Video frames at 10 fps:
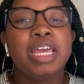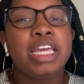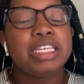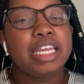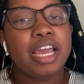
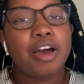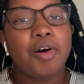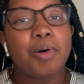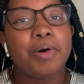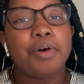
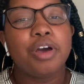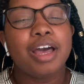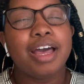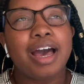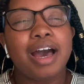Now,
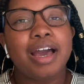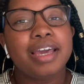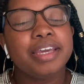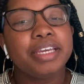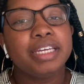
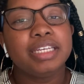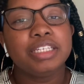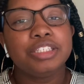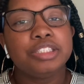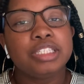I
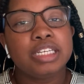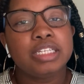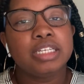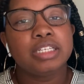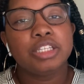
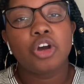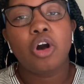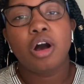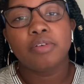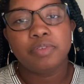did the
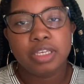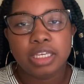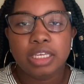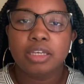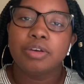
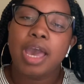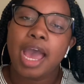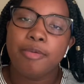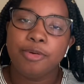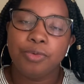coffee
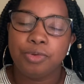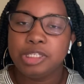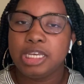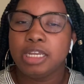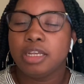habit
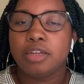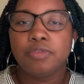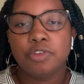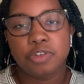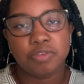routine in a
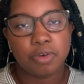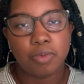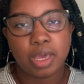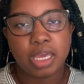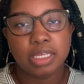few different
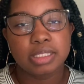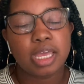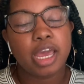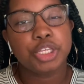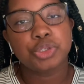ways.
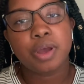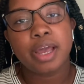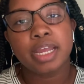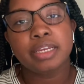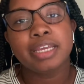I
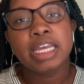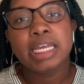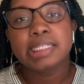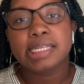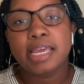tried
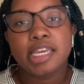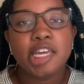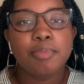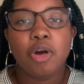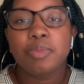
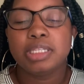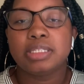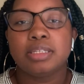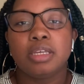taking moments